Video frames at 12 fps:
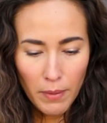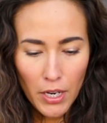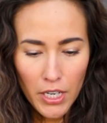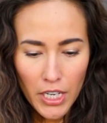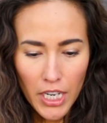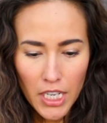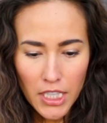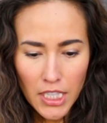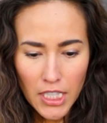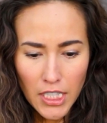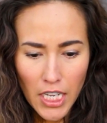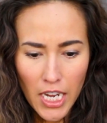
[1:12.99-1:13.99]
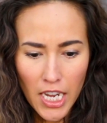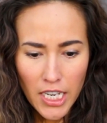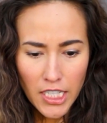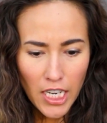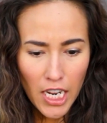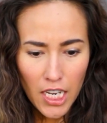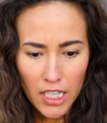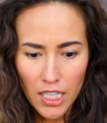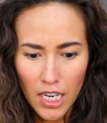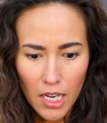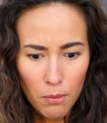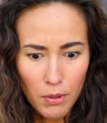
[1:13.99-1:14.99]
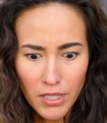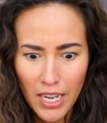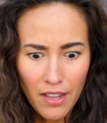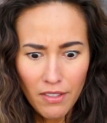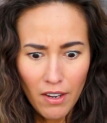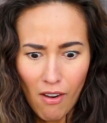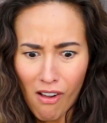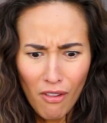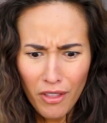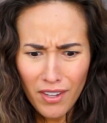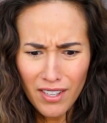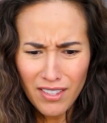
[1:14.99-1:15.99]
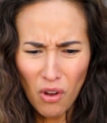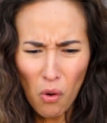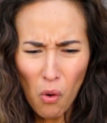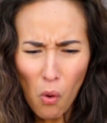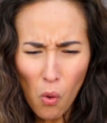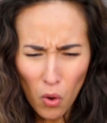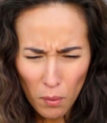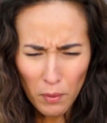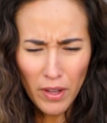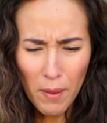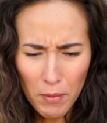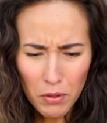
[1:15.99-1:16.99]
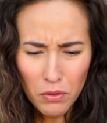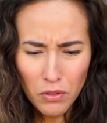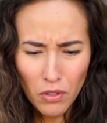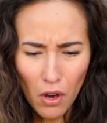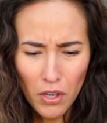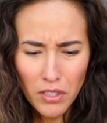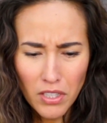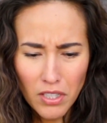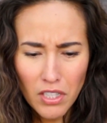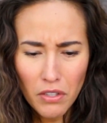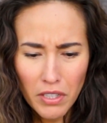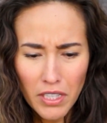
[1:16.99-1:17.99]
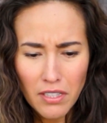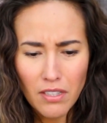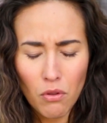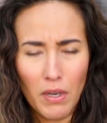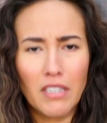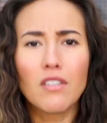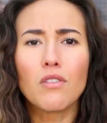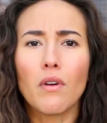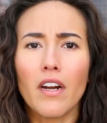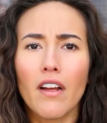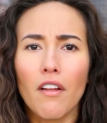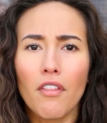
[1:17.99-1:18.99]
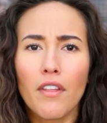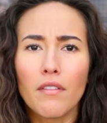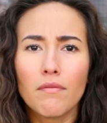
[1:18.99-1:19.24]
bury our head in the sand, and pretend that all these horrible chemicals aren't serious threats to our health.